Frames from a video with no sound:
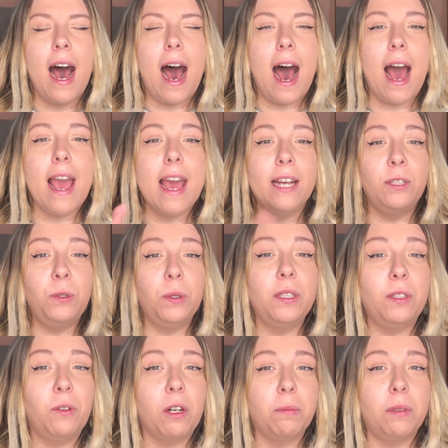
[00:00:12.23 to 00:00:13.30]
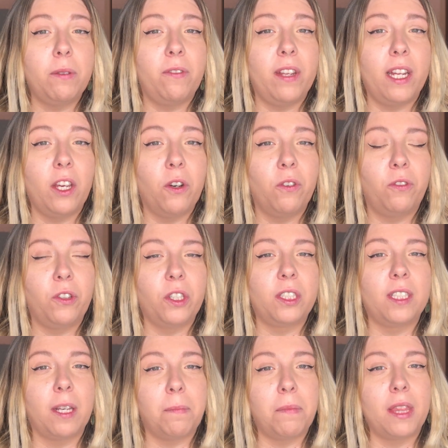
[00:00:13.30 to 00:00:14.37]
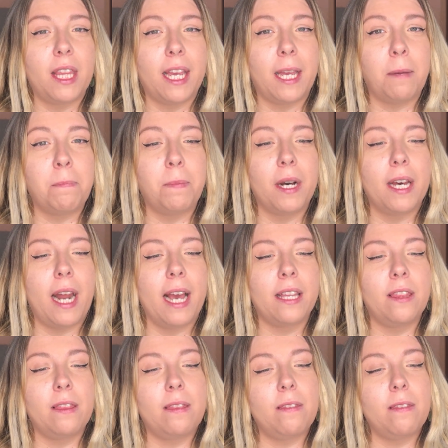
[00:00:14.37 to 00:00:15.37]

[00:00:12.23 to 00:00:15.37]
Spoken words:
I had to interrupt the video for something, but I